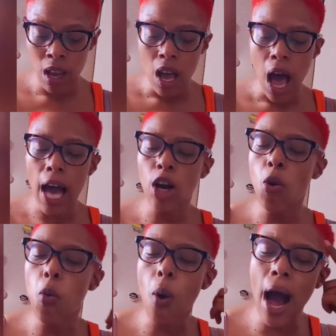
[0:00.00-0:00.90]
I
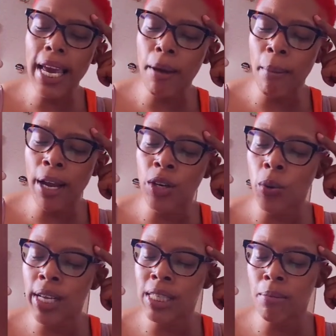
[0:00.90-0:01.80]
quiet my
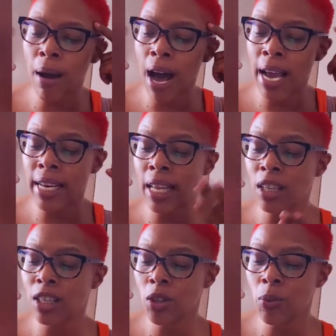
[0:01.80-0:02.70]
noisy mind and
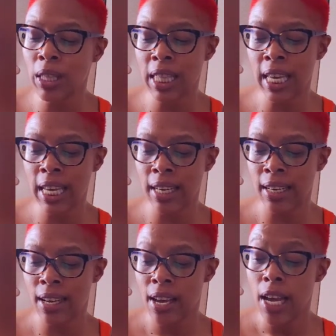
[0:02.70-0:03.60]
look within.
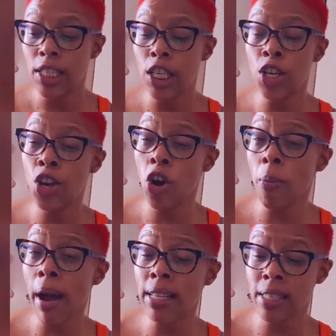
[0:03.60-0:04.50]
To know
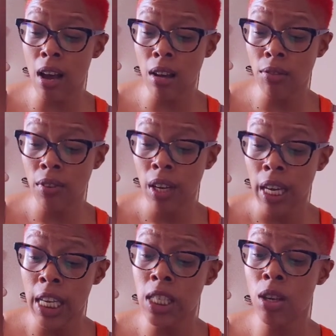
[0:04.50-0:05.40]
myself
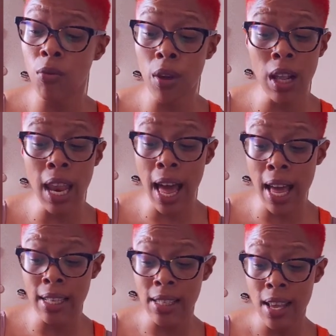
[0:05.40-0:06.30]
is to
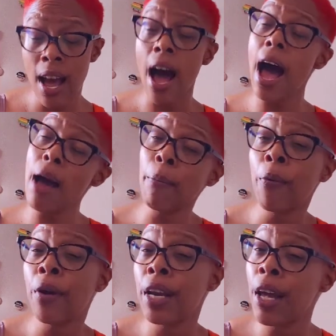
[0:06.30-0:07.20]
realize I'm
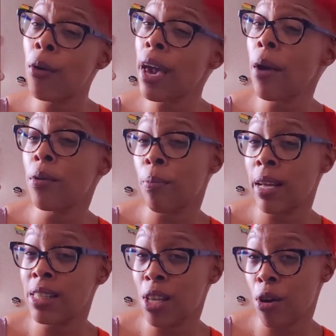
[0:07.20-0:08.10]
pretty okay with
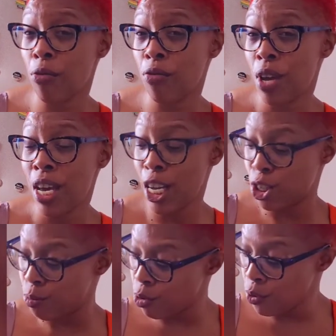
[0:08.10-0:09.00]
myself. Because
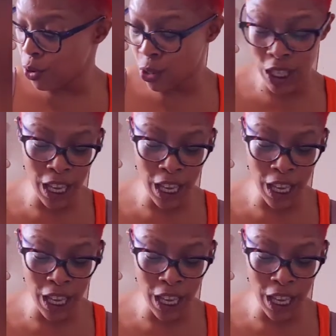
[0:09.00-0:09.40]
you're moving on to the